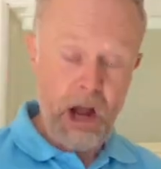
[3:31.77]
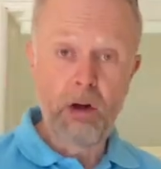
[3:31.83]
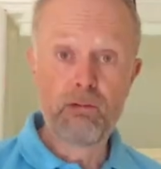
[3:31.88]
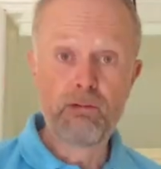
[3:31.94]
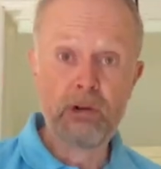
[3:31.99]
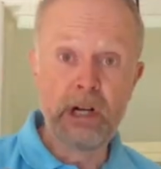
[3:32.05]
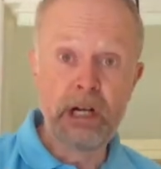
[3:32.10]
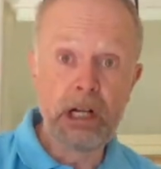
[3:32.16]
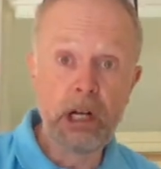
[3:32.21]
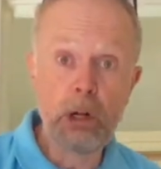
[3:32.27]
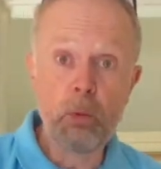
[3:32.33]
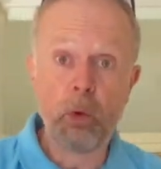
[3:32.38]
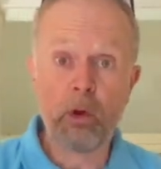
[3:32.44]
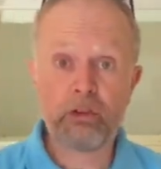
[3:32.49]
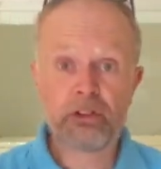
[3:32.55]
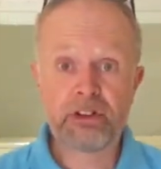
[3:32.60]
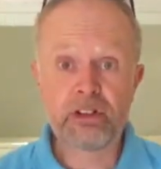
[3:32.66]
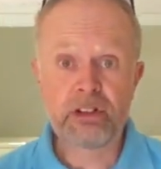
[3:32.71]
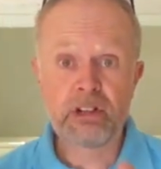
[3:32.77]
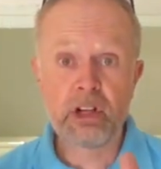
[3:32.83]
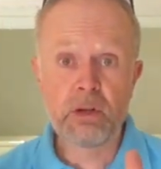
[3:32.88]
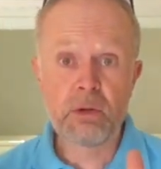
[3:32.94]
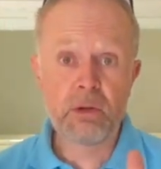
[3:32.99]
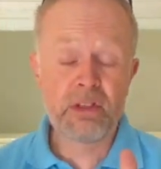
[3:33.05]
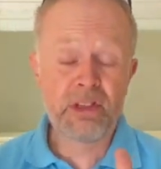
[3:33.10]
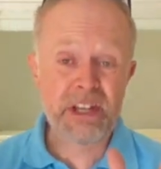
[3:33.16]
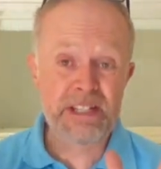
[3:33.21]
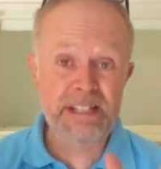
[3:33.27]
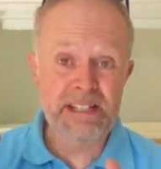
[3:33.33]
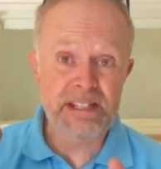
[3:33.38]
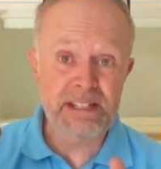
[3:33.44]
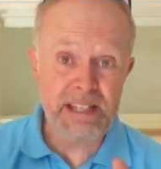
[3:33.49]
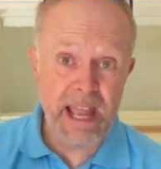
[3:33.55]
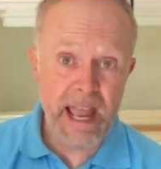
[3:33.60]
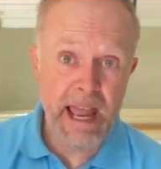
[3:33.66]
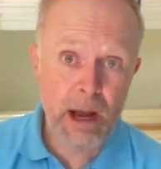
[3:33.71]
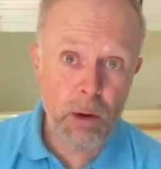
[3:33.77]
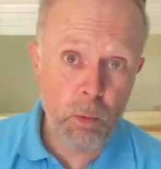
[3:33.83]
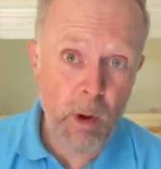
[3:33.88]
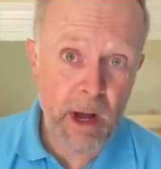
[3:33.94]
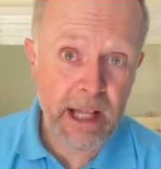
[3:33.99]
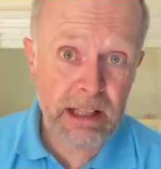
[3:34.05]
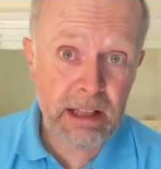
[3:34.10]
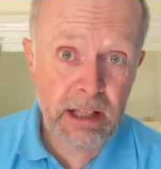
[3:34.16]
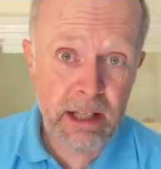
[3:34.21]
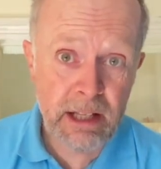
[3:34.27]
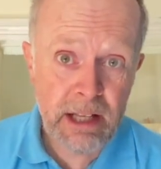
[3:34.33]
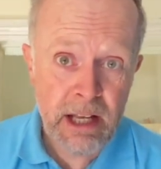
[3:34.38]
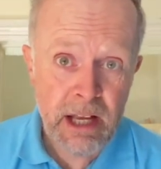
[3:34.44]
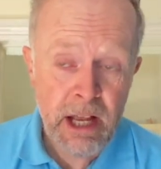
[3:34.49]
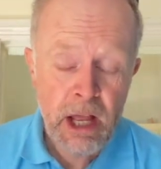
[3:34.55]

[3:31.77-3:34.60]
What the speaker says: I really want to do the stairwell,